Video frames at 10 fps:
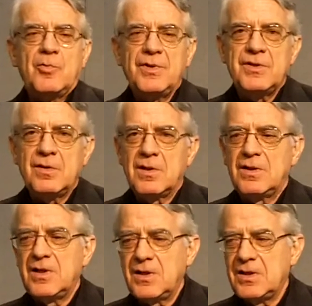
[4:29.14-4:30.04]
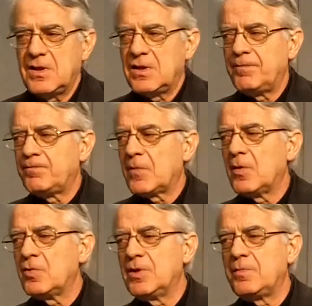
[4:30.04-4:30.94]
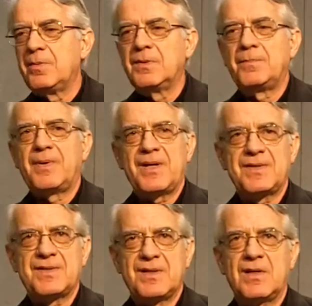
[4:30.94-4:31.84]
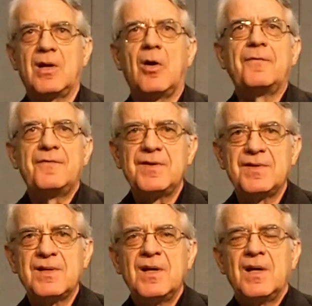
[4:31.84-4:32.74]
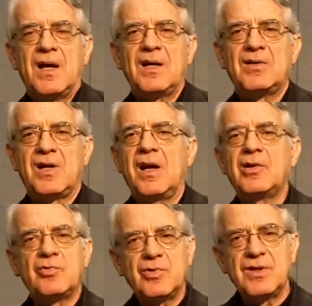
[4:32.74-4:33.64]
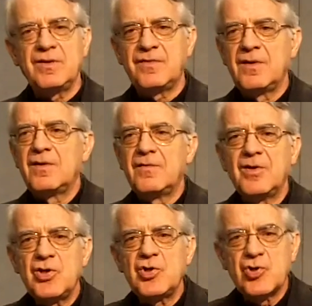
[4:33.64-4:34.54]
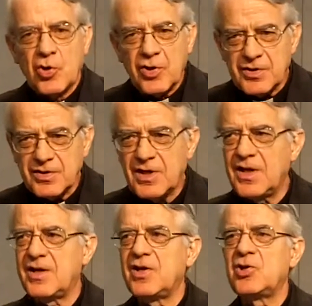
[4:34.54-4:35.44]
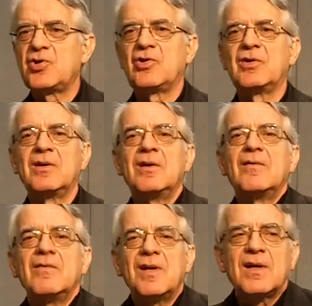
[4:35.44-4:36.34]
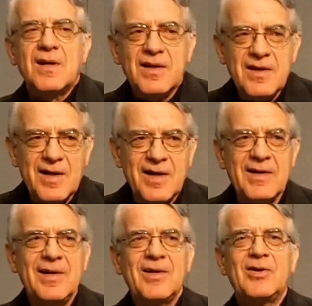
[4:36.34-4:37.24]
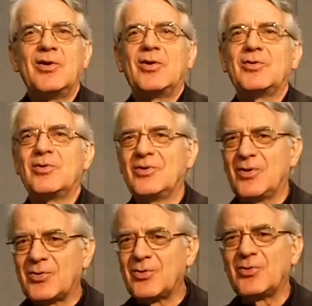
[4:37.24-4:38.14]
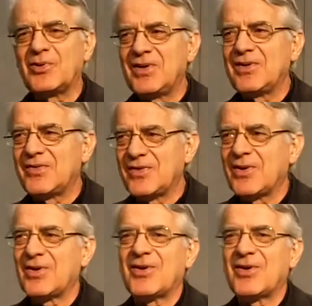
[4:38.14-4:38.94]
With the press office, I try to give very short declaration, very clear, not to give